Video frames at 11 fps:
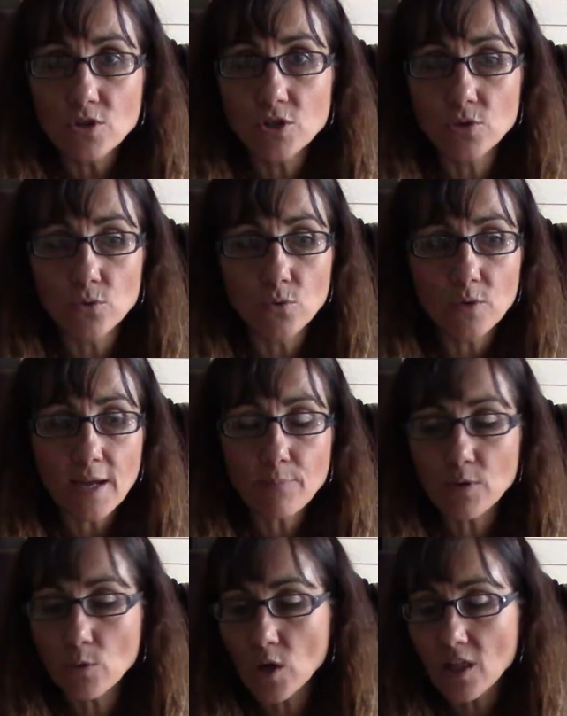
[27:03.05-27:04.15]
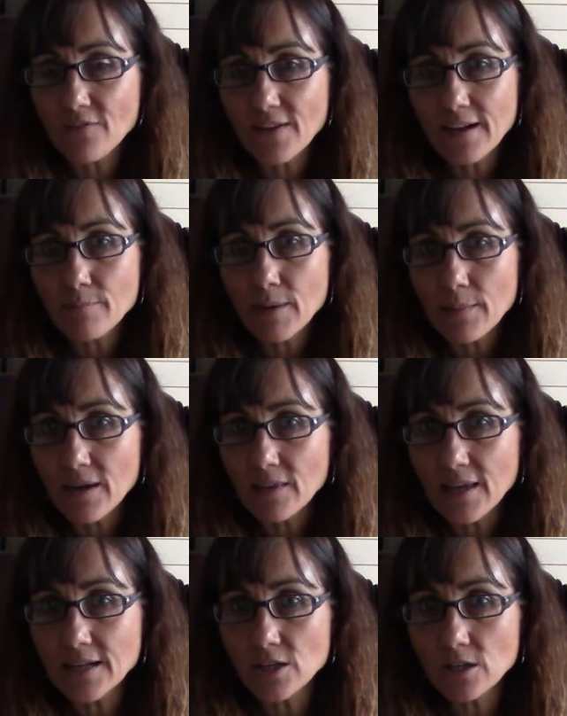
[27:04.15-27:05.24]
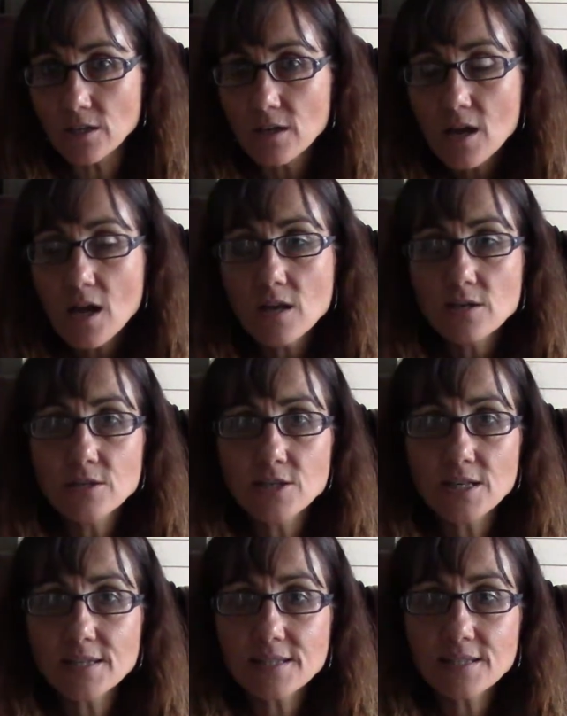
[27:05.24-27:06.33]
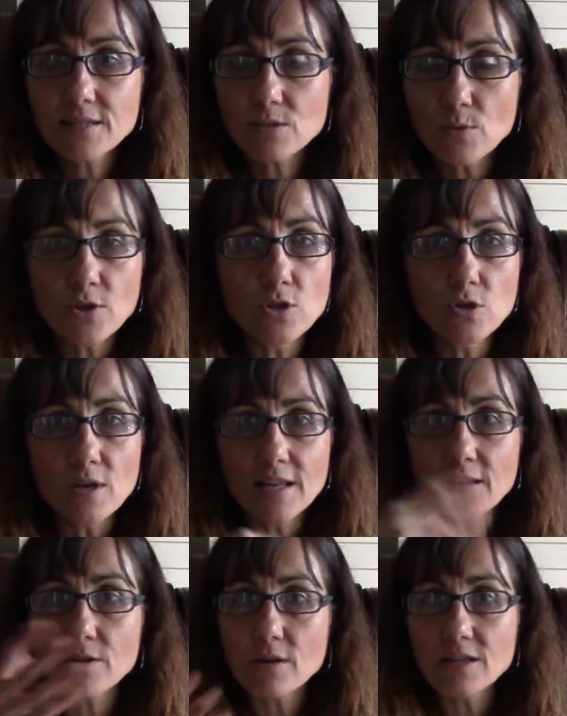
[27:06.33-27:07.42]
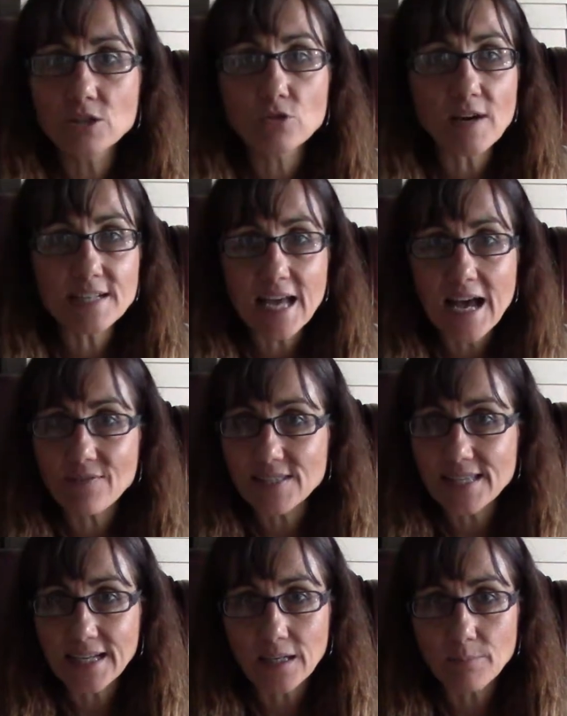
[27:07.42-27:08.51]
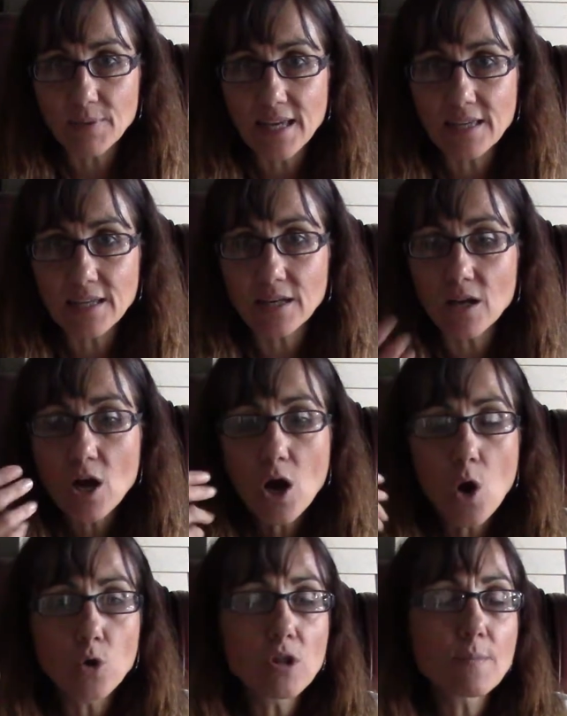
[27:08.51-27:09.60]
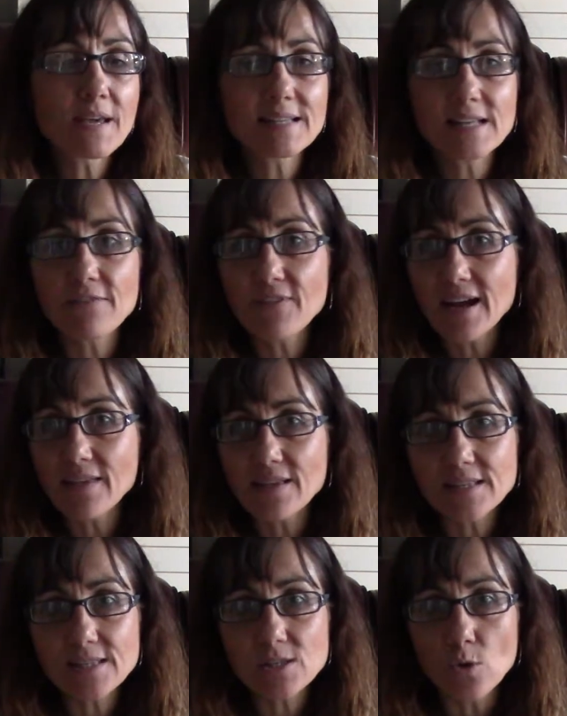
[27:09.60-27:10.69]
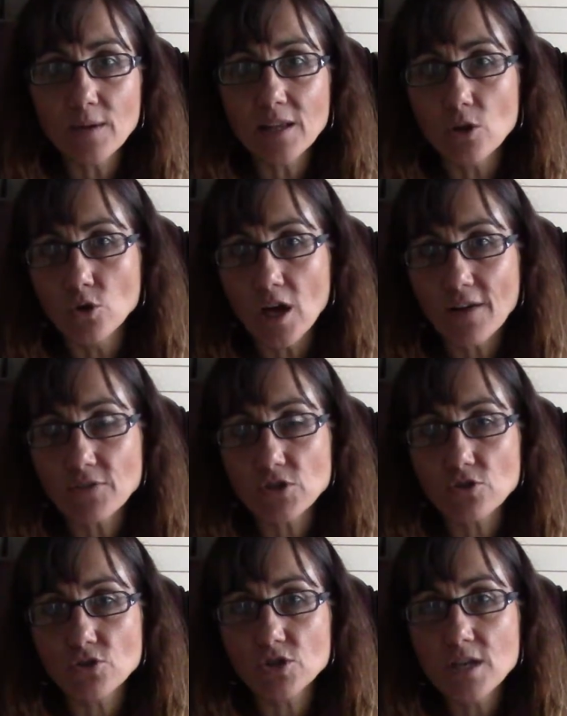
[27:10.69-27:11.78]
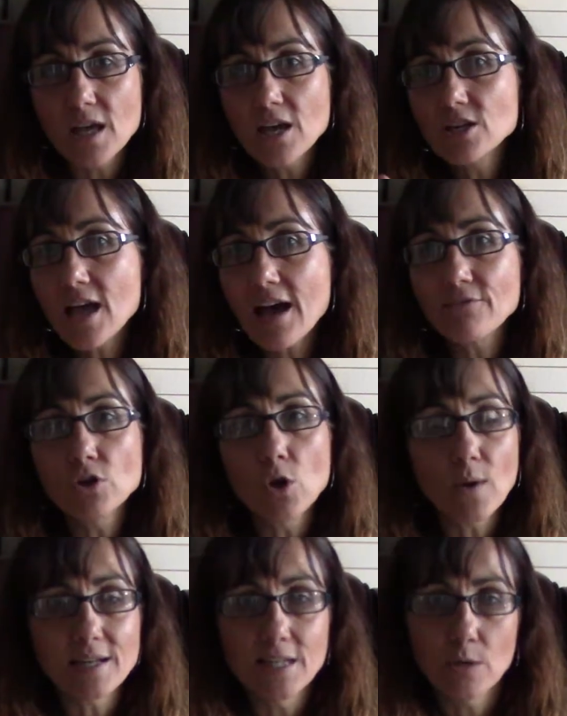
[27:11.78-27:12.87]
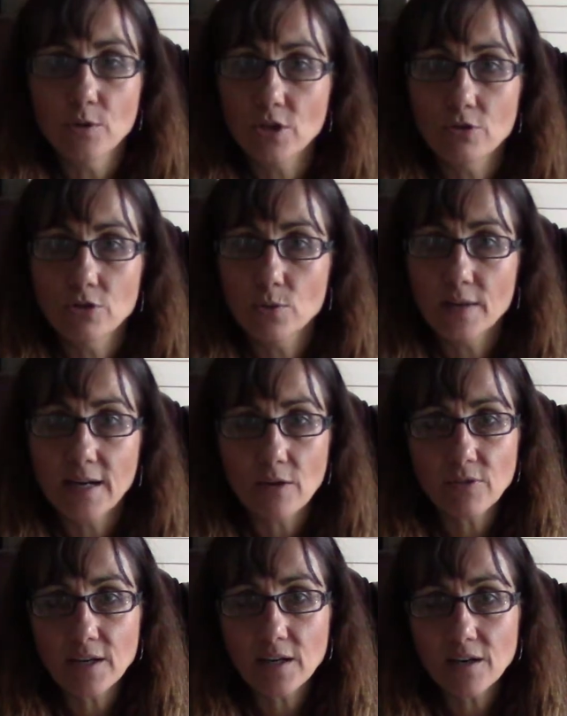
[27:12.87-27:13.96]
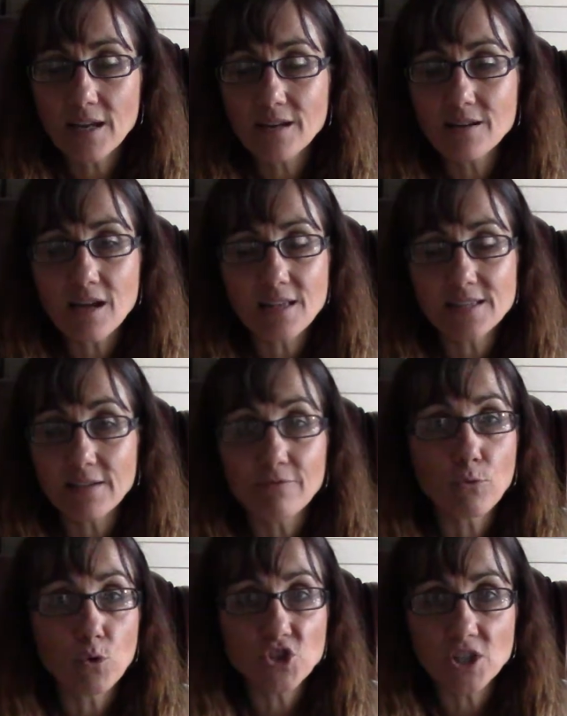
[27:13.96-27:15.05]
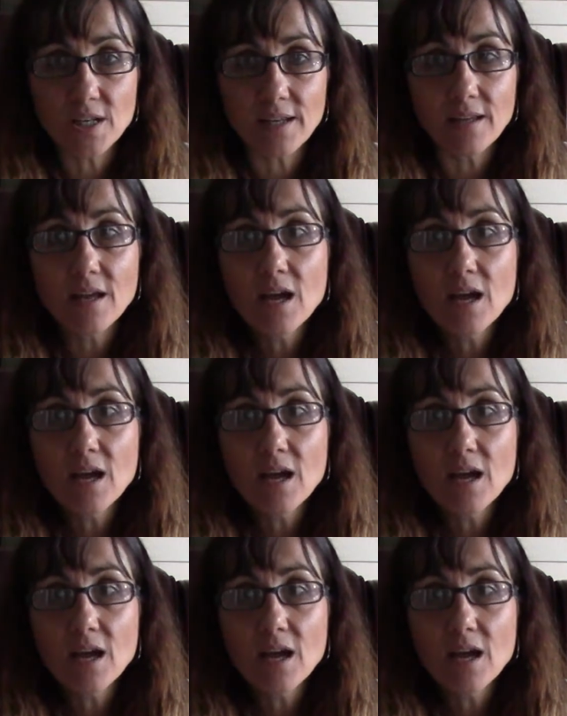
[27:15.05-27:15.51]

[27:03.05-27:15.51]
to get pre-qualified by my lender. Just so it's great to have a second opinion, only because I find that so many loan officers have no idea what they're doing out there. And it's unfortunate,